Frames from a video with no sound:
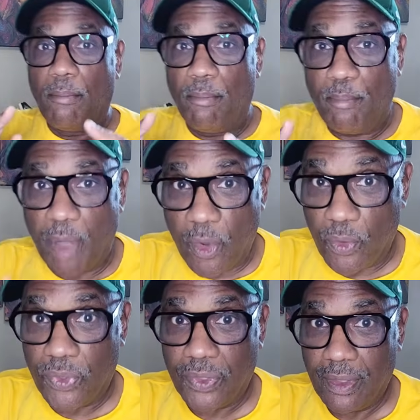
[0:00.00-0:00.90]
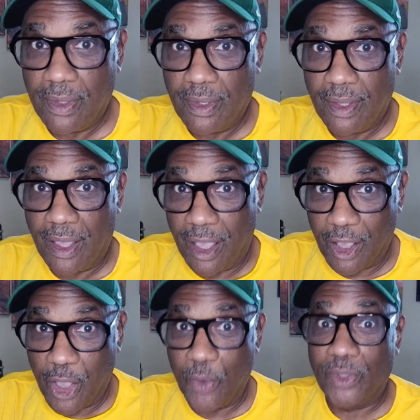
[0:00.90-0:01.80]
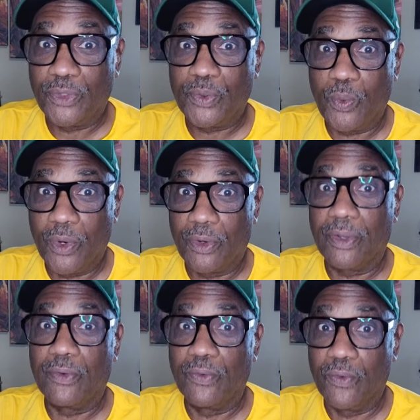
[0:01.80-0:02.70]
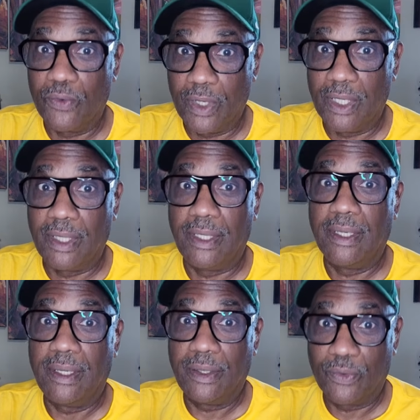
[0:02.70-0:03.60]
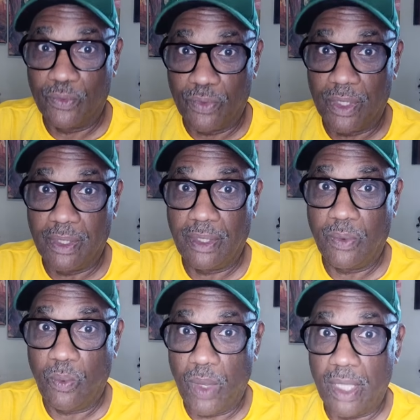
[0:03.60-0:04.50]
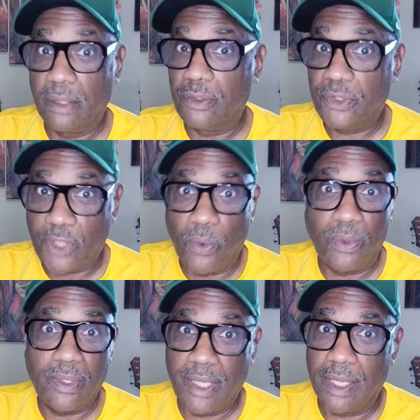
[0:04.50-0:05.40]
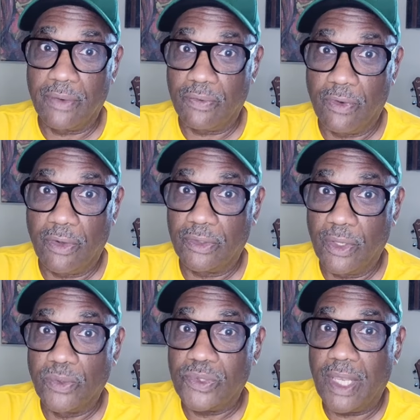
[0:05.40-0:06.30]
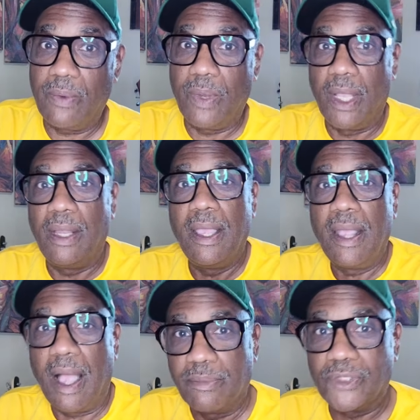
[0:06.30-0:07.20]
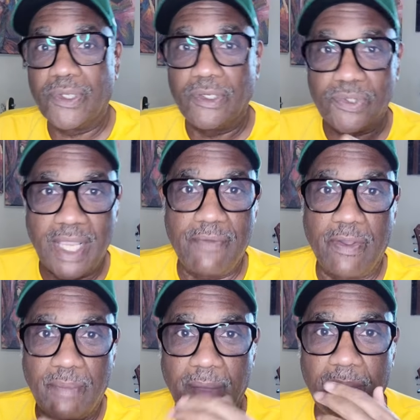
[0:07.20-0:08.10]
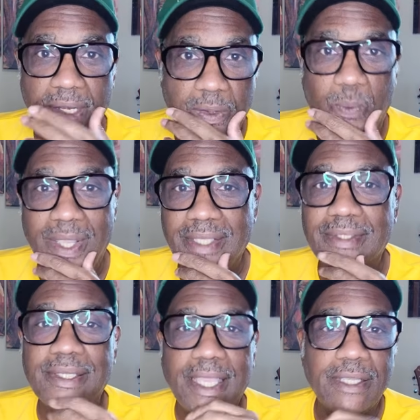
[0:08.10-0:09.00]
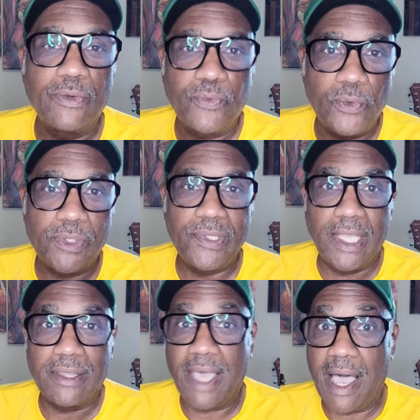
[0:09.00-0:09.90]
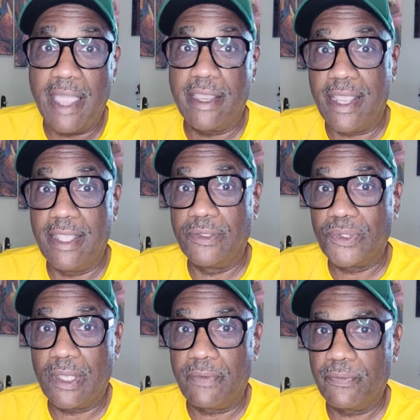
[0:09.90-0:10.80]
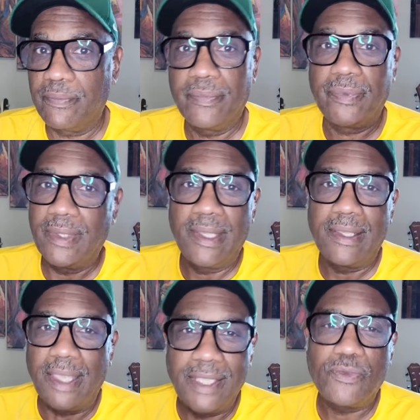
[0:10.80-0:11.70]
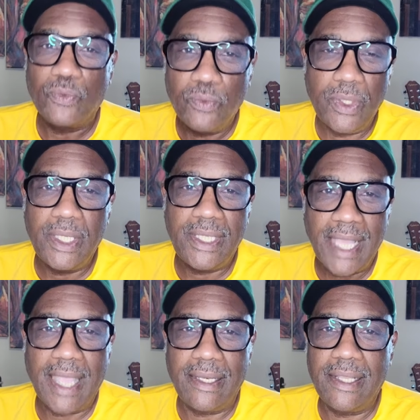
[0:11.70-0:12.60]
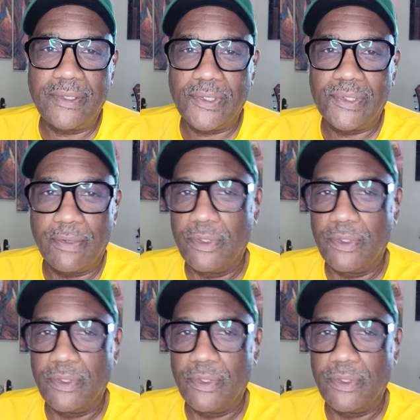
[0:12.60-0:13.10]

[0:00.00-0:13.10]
Both are going to work really, really well. Don't get it wrong. Don't say, well, I'm just going to save up my money and wait until I can afford to get the higher end stuff. It's really not necessary.